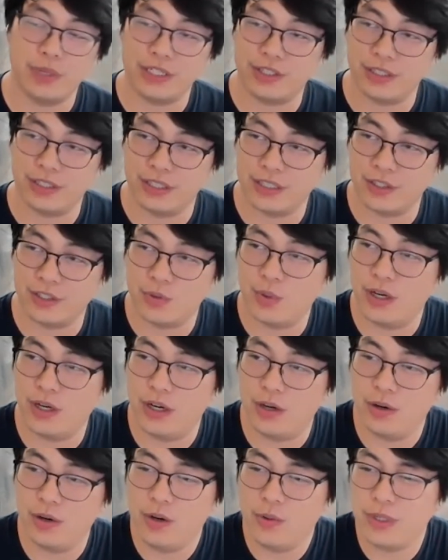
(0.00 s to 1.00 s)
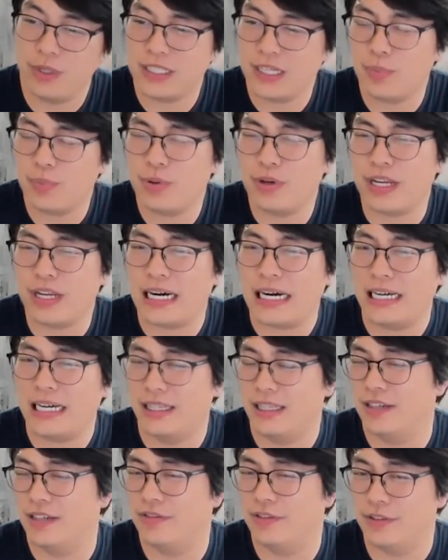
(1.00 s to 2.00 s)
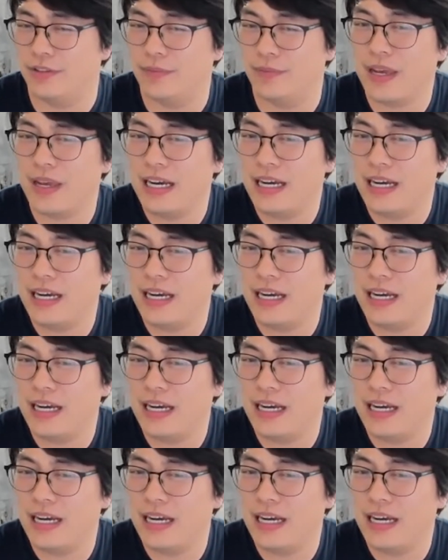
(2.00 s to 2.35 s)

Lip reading: mentioned this as well, we stayed pretty high level.